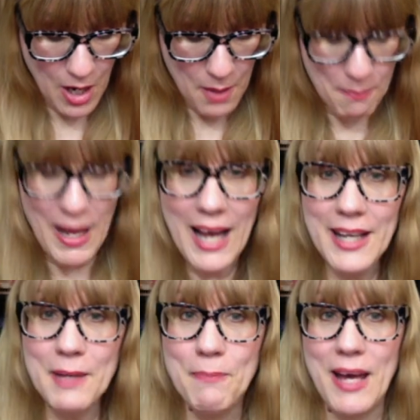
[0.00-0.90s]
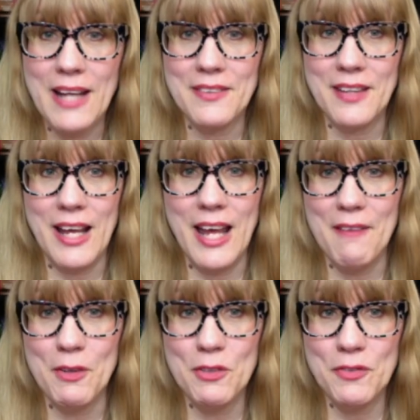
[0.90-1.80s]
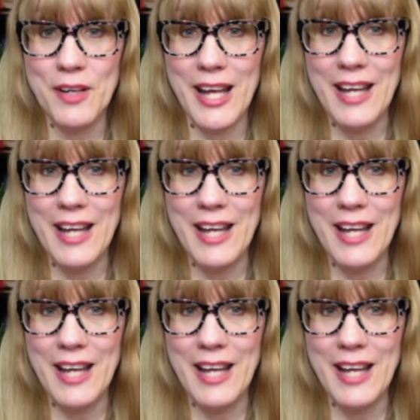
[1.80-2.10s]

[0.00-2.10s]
PocketBacs that I have. It was funny.